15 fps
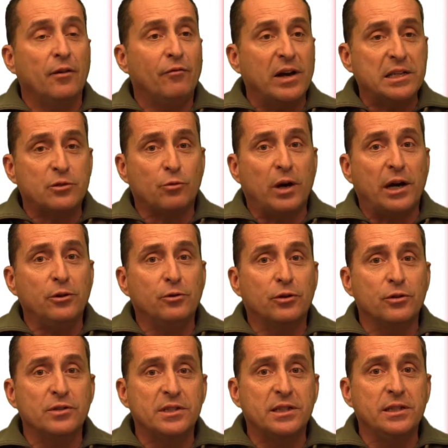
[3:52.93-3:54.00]
That's where you
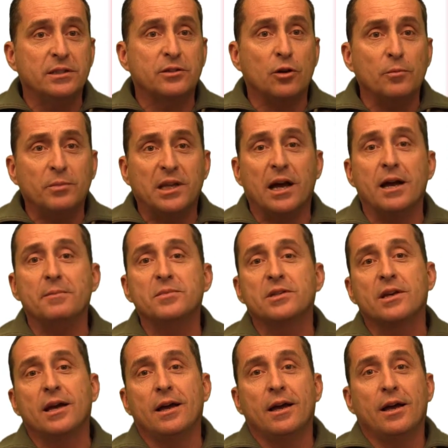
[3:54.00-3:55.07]
can see
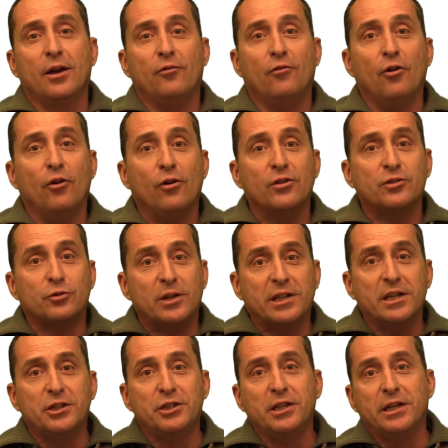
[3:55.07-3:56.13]
sometimes the
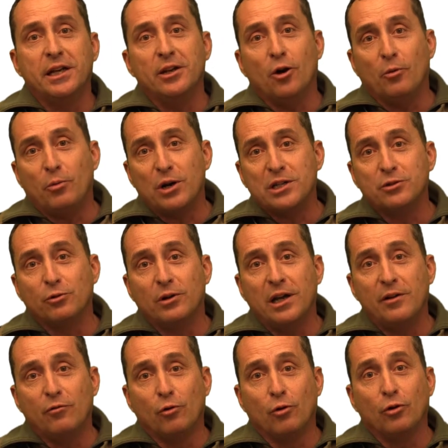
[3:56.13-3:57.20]
strategic and operational
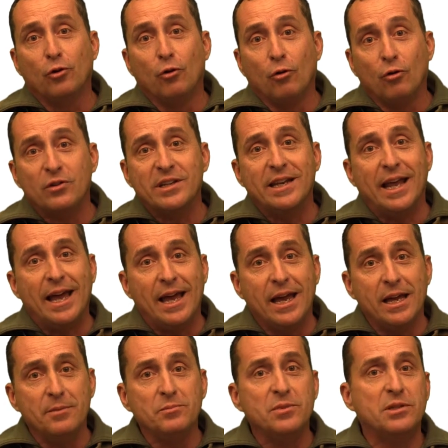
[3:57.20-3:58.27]
level goals and
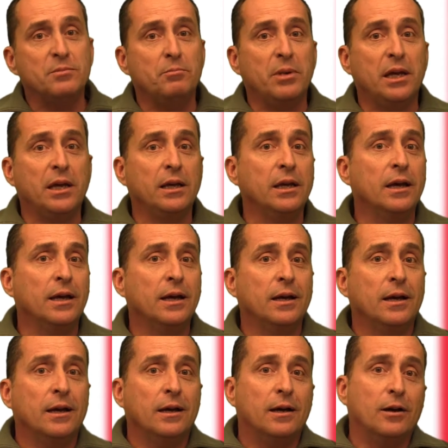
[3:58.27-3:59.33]
aims being
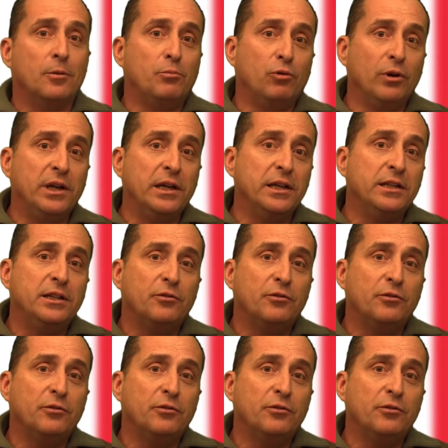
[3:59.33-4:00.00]
uh, pulling in